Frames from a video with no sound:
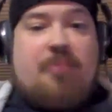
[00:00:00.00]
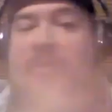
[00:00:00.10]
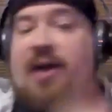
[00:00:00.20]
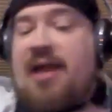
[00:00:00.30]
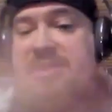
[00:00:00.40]

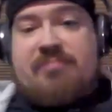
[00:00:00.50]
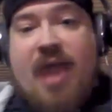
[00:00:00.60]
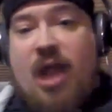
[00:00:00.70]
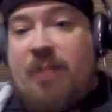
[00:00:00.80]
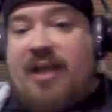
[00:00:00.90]
brand doesn't
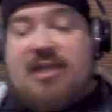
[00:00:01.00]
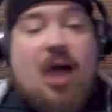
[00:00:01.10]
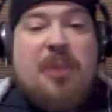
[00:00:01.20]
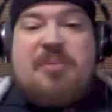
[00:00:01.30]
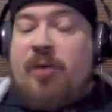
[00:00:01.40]
matter because
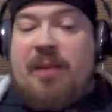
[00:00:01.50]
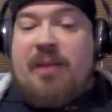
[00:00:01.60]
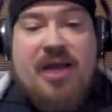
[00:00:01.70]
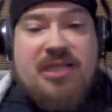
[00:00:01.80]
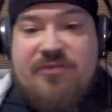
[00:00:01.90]
all these people are going to be
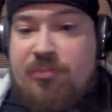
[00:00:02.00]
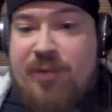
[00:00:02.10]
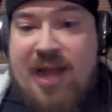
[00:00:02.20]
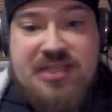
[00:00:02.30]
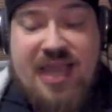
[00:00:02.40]
on different
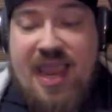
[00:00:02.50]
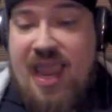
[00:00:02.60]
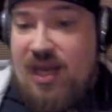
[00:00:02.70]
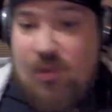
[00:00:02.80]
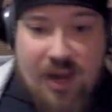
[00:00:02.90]
brands
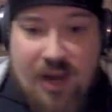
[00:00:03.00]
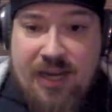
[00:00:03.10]
anyway.